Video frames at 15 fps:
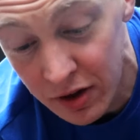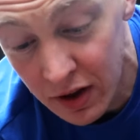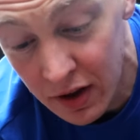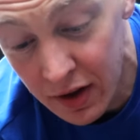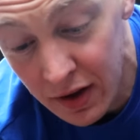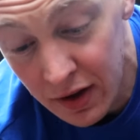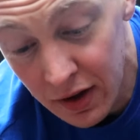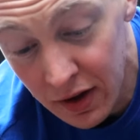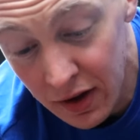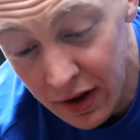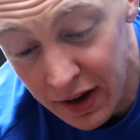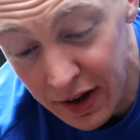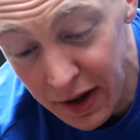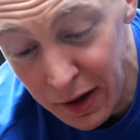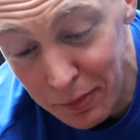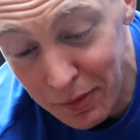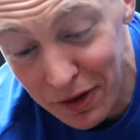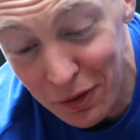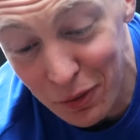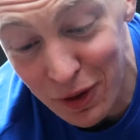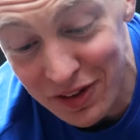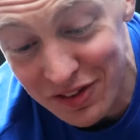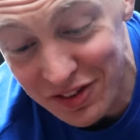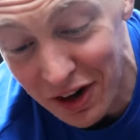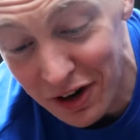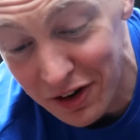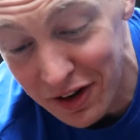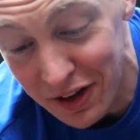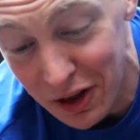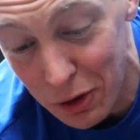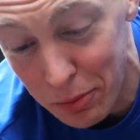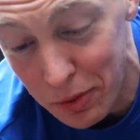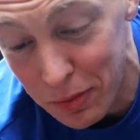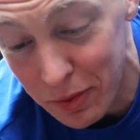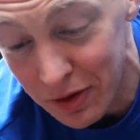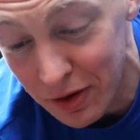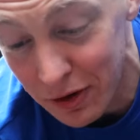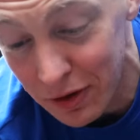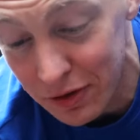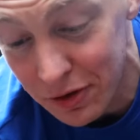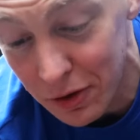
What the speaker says: And the weight's starting to get up a wee bit now,